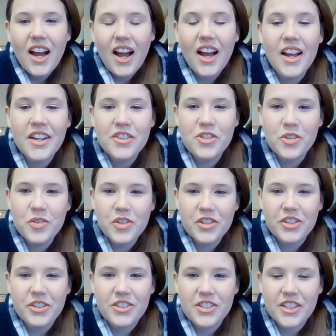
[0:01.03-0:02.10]
Hi, Junior
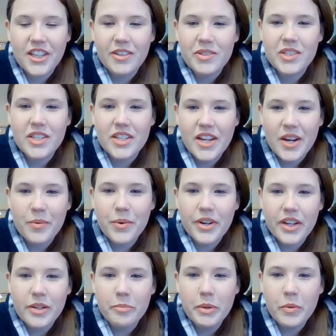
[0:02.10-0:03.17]
Girl Scouts. Today we're
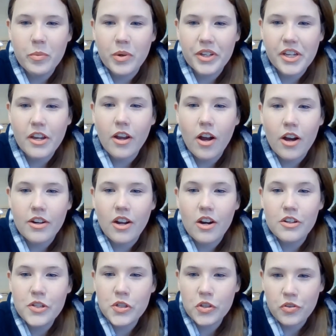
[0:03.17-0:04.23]
going to be working on
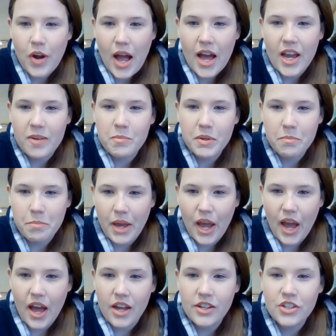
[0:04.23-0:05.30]
our Scribe
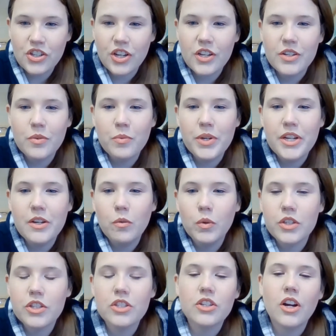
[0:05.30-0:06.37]
badge, and we
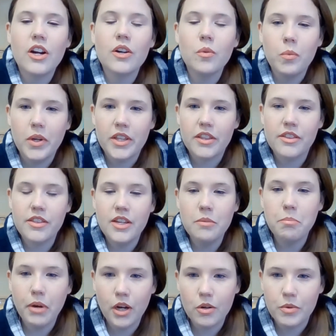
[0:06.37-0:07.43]
will start with
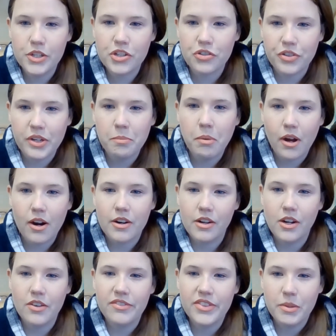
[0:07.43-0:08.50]
the poetry part
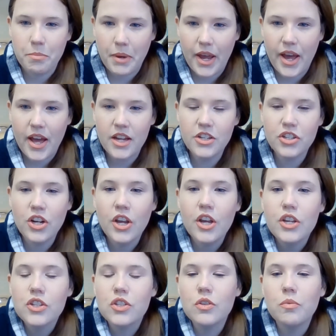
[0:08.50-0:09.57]
of the badge.
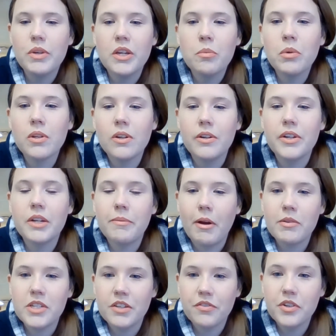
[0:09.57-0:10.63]
So we will learn
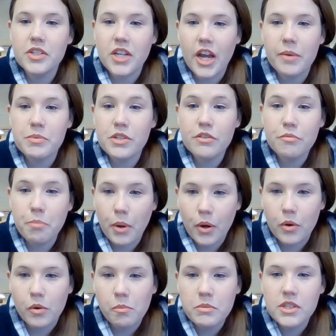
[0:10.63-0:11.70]
about different types of
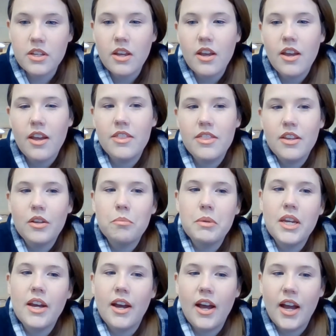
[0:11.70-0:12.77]
poems, and there'll
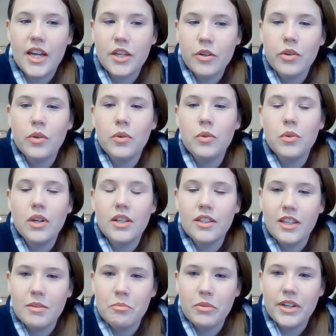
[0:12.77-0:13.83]
be a haiku, a
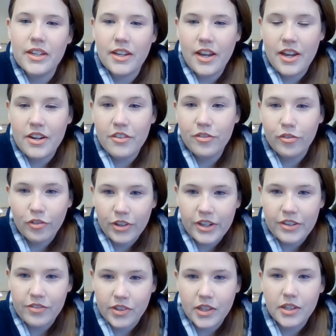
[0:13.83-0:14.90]
limerick, and a
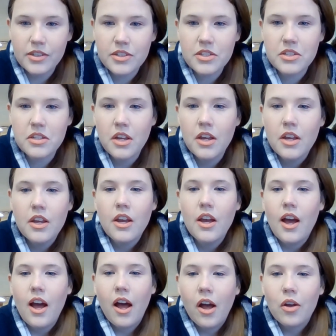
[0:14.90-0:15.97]
free verse.
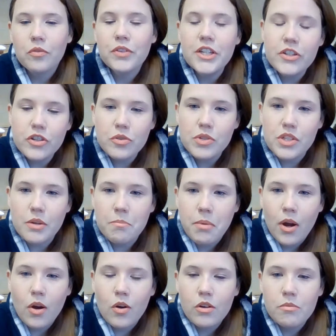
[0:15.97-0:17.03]
I'll read you some
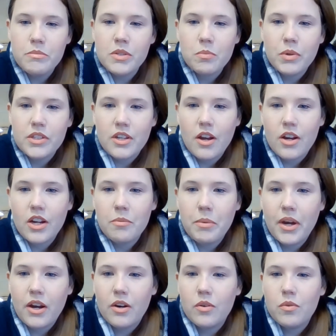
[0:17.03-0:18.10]
poems. We'll talk
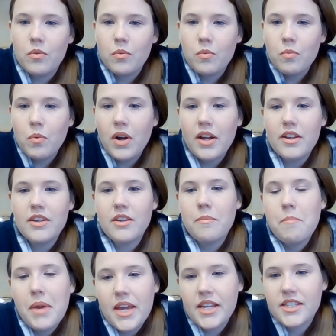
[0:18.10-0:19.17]
about what
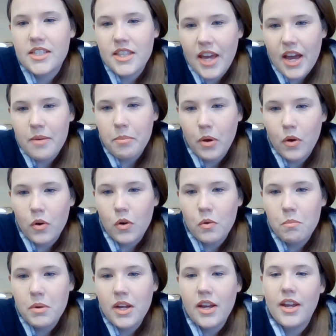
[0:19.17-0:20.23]
makes that
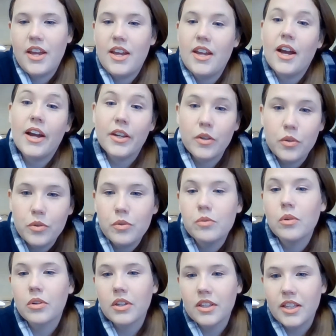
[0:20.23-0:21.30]
poem a
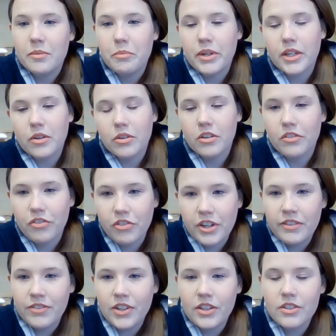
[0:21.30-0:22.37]
haiku or a limerick or a
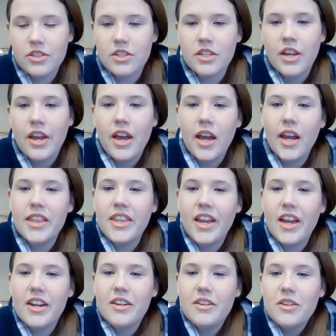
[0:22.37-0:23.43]
free verse, and
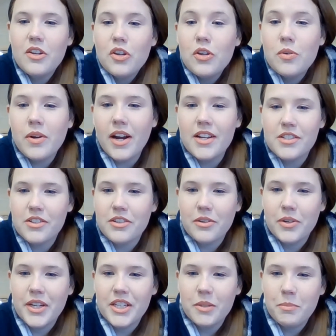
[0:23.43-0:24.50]
then you guys are
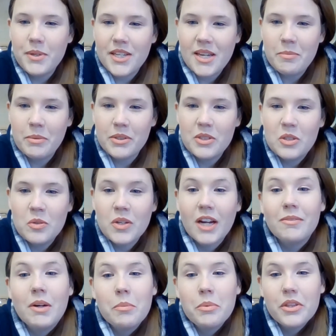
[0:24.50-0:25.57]
going to be able to
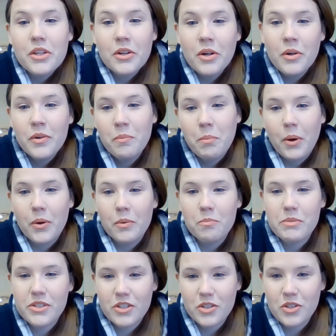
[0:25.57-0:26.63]
come up with your own
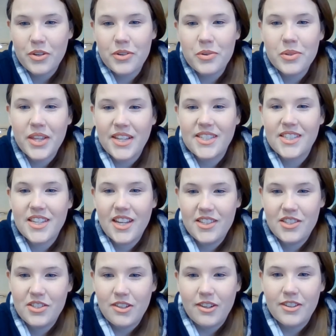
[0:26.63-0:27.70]
poems. So let's
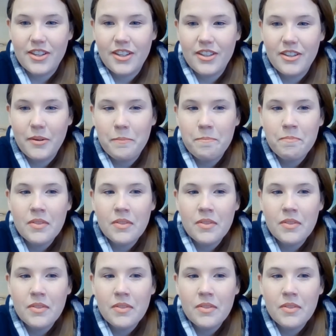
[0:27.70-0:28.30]
get started.